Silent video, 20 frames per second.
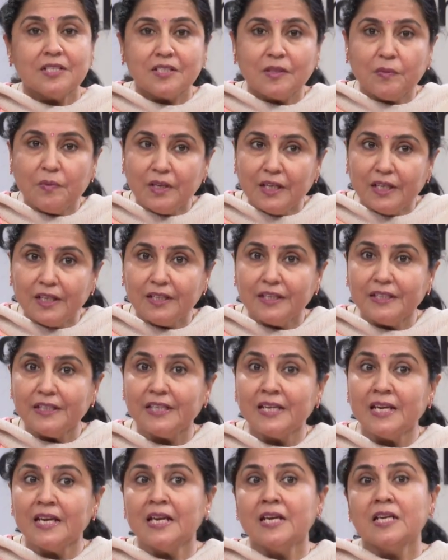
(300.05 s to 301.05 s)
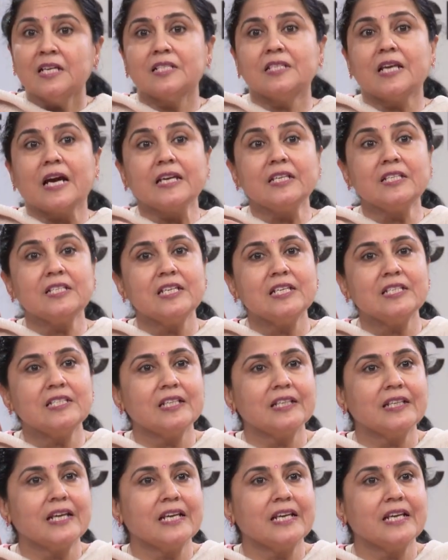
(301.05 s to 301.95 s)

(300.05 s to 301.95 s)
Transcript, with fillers: Similarly, science teacher